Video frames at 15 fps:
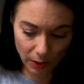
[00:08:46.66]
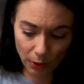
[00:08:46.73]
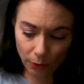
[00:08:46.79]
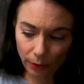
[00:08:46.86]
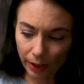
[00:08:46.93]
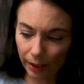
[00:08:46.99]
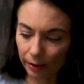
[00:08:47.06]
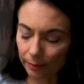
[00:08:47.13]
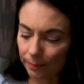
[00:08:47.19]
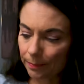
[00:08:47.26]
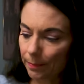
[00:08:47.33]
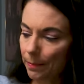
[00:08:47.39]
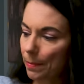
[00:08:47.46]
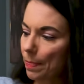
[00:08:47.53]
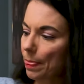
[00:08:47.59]
Okay.
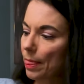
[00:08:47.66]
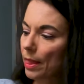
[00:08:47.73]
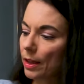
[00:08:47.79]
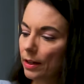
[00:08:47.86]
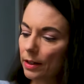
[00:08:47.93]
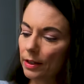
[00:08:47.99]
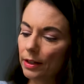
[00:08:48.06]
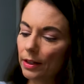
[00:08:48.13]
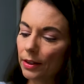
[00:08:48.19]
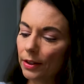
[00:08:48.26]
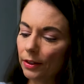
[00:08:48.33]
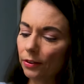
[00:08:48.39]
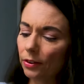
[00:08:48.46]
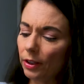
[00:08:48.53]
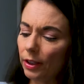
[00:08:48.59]

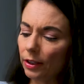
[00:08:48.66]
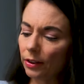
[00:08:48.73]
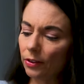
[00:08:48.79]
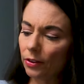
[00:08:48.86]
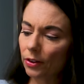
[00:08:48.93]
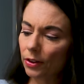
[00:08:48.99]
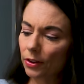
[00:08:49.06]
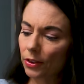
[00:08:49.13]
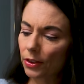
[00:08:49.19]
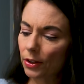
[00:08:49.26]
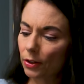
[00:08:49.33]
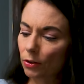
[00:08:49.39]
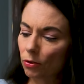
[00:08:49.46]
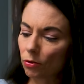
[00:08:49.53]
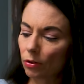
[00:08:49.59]
This is
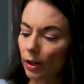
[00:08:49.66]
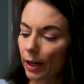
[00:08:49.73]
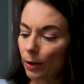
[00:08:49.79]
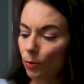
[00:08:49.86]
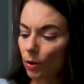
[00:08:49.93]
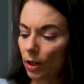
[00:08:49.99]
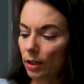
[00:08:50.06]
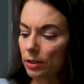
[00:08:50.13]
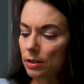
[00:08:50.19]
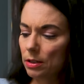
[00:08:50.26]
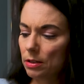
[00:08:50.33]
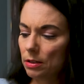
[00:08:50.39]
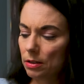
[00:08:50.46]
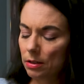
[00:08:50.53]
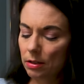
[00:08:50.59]
the gray one.